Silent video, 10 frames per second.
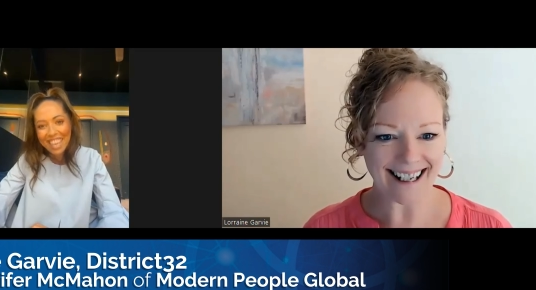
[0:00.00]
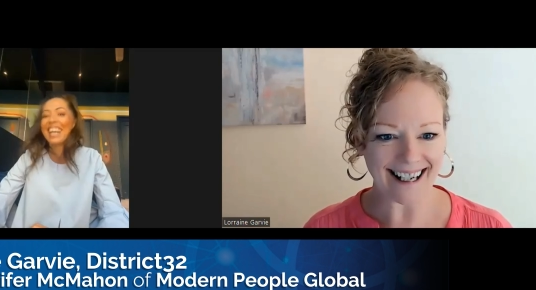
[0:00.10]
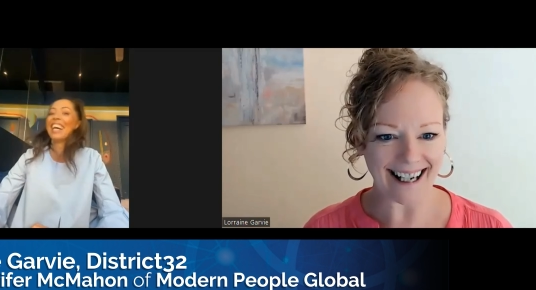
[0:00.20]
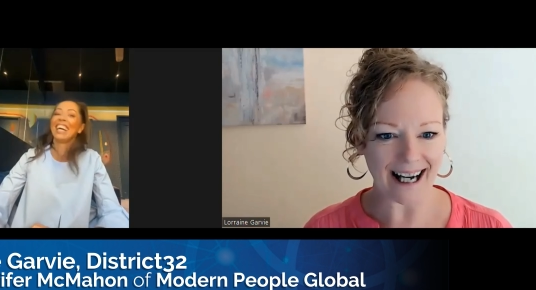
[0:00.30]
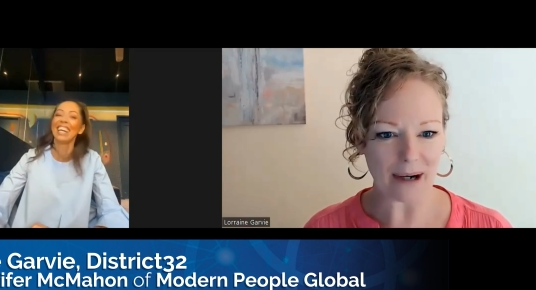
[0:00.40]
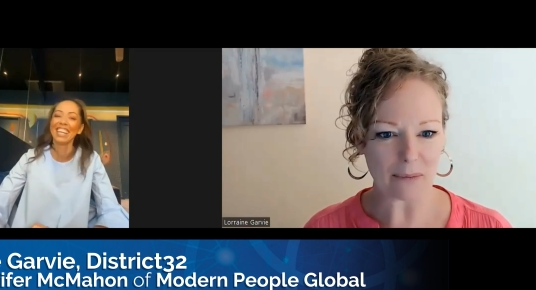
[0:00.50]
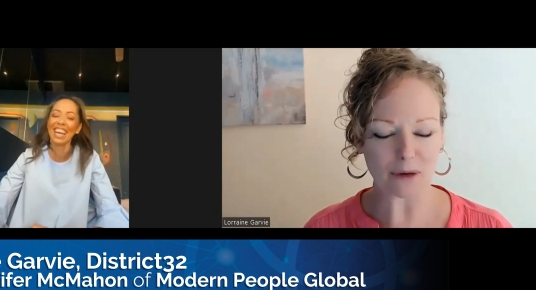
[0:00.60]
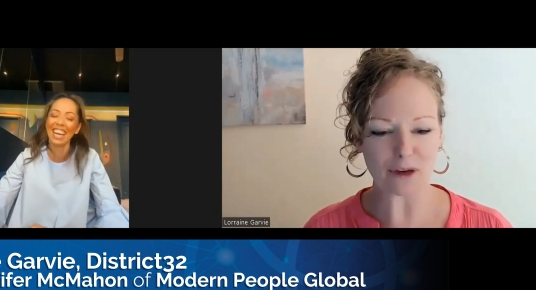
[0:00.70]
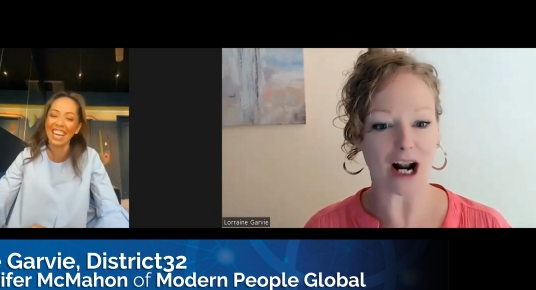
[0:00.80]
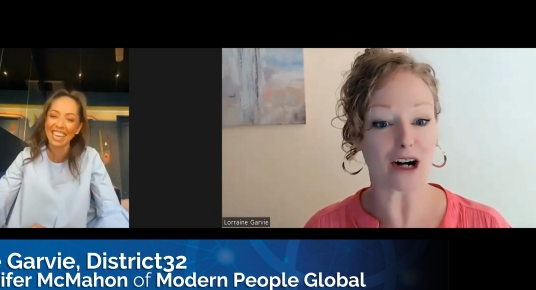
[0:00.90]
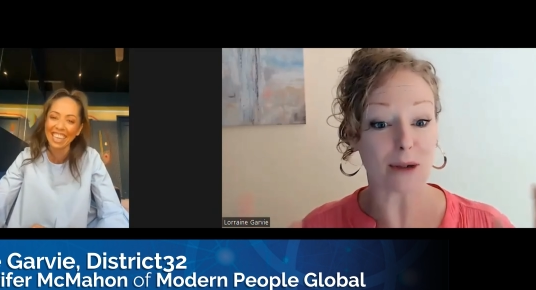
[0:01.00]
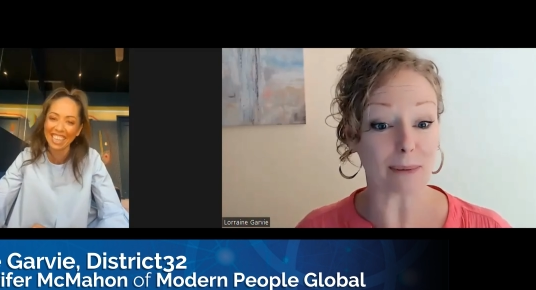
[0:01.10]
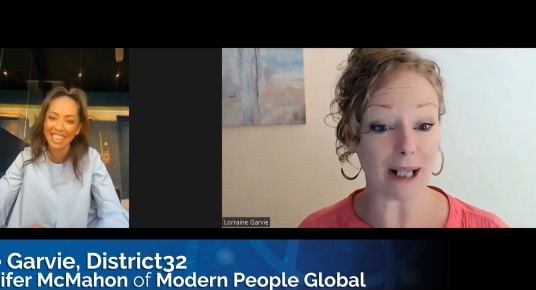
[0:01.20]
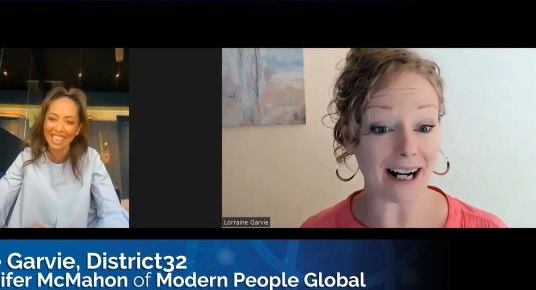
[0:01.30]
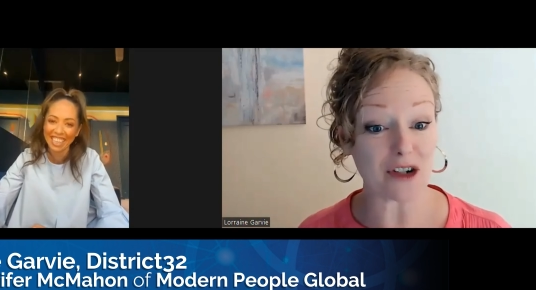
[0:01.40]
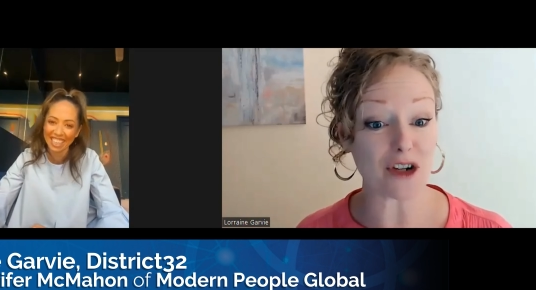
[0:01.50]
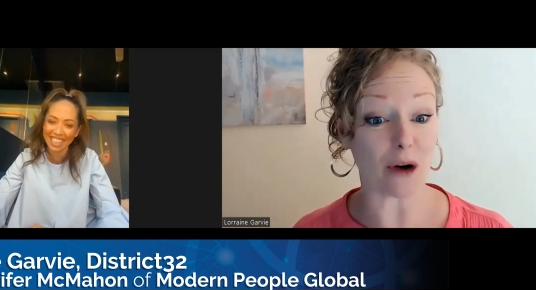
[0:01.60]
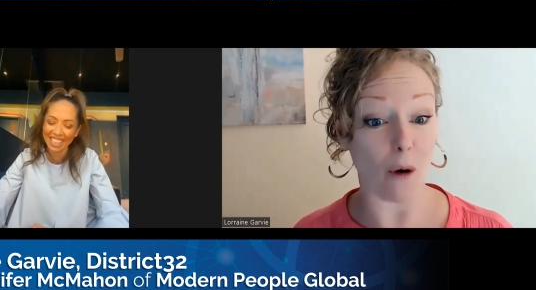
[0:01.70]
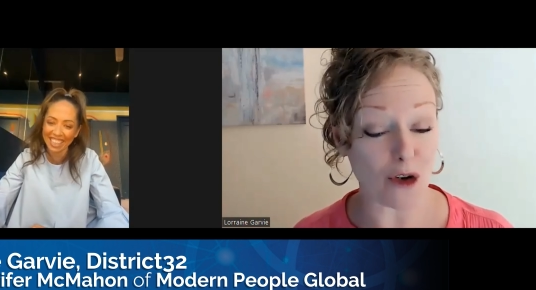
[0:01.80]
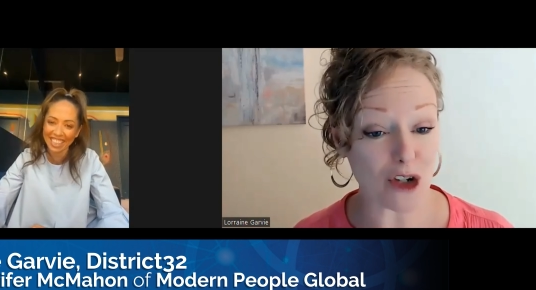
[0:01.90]
Speaker 1: um, with regards to planetary
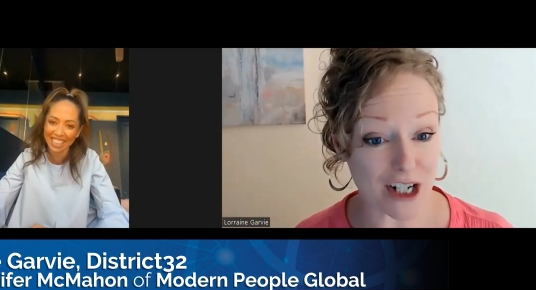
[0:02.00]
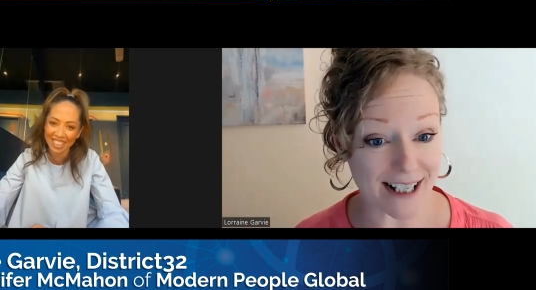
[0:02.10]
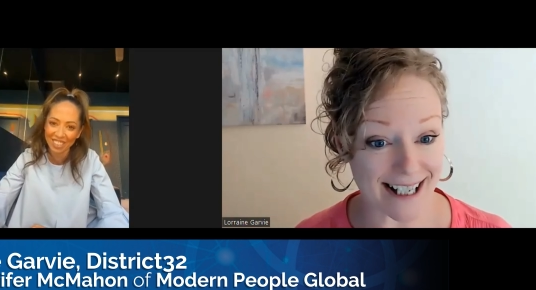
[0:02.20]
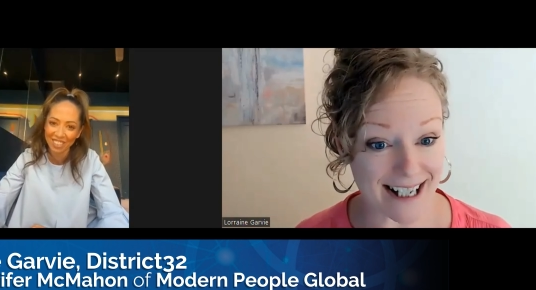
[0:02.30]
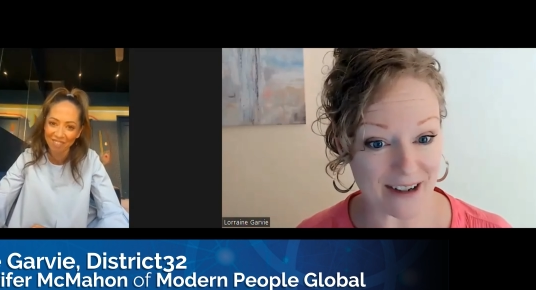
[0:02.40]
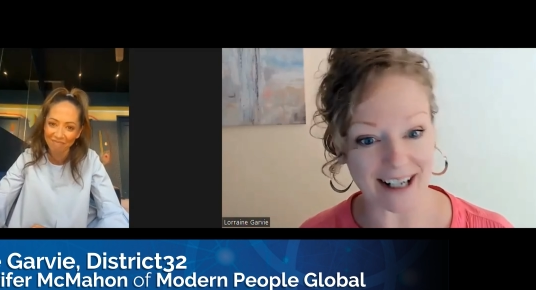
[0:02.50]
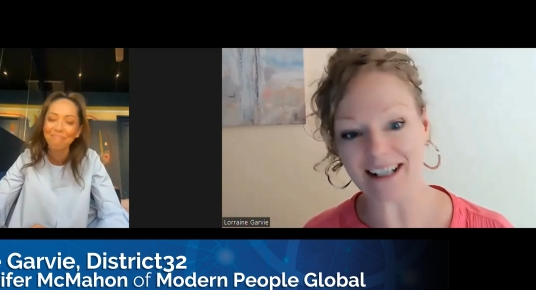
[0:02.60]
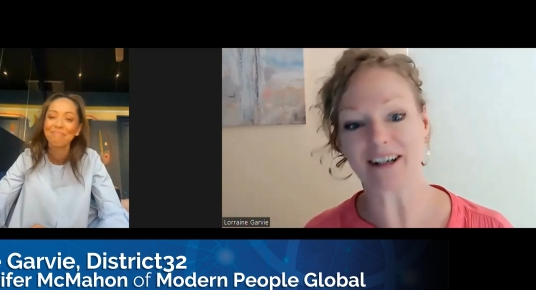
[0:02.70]
consciousness, right?